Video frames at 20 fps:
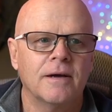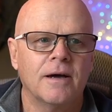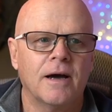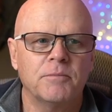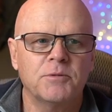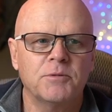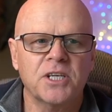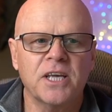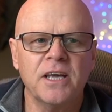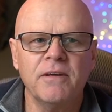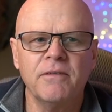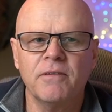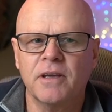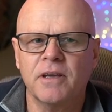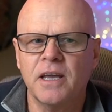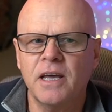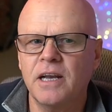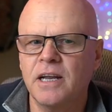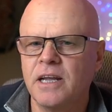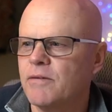I'm just going
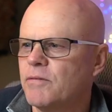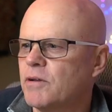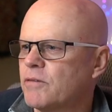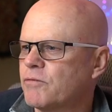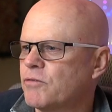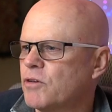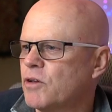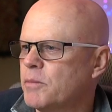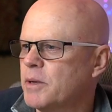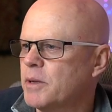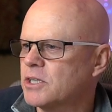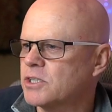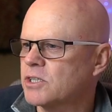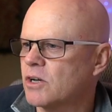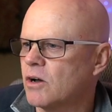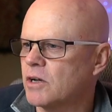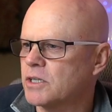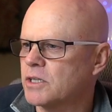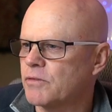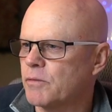to give it a few minutes,
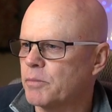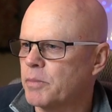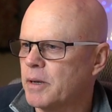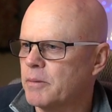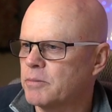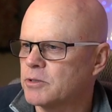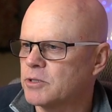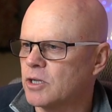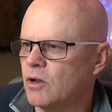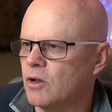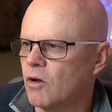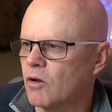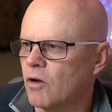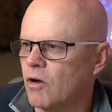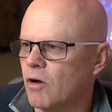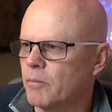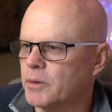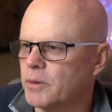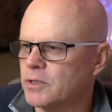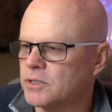guys, for people to log
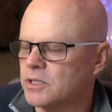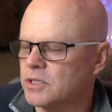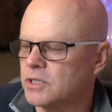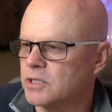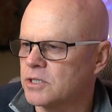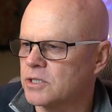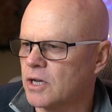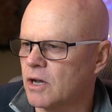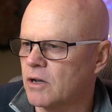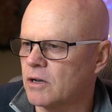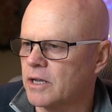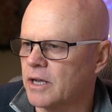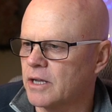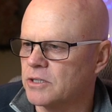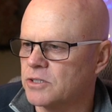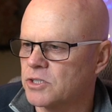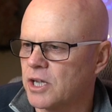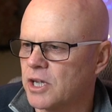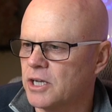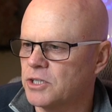on because this is totally
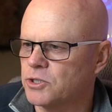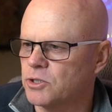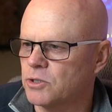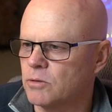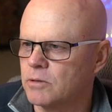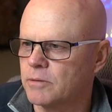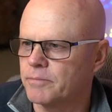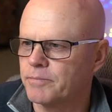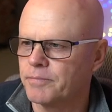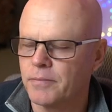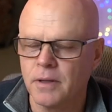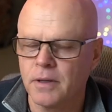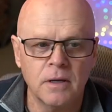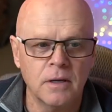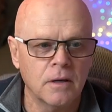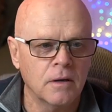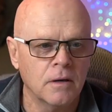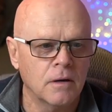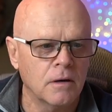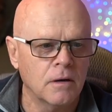unscheduled.
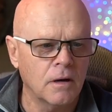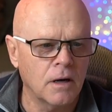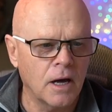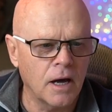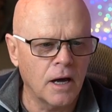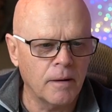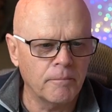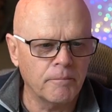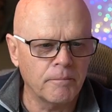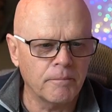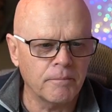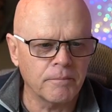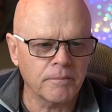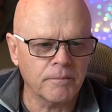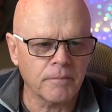Um,